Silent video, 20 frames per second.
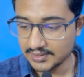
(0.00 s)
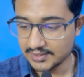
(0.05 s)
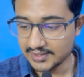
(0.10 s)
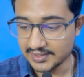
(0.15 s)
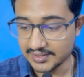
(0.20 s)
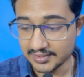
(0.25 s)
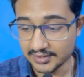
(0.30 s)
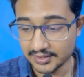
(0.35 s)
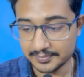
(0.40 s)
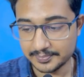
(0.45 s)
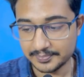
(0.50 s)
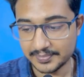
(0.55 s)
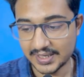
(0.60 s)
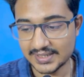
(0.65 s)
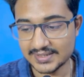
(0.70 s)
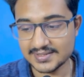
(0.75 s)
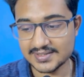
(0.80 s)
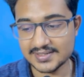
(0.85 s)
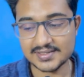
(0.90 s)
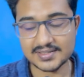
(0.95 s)
Nerve
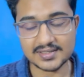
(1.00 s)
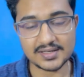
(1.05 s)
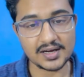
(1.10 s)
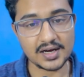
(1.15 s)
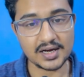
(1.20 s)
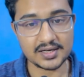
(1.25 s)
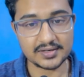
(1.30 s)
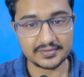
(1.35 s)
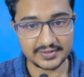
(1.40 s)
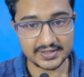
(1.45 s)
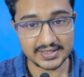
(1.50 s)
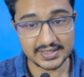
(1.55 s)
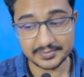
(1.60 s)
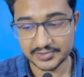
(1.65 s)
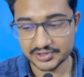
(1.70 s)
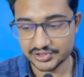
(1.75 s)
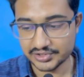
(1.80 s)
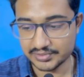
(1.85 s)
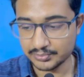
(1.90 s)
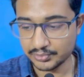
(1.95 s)
palsies are very
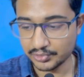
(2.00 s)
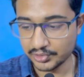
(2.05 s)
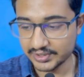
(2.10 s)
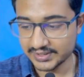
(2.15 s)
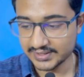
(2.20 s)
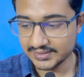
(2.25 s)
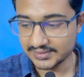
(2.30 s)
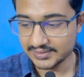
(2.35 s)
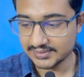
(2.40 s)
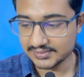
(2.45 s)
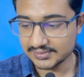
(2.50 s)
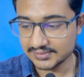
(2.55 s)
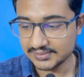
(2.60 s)
much important.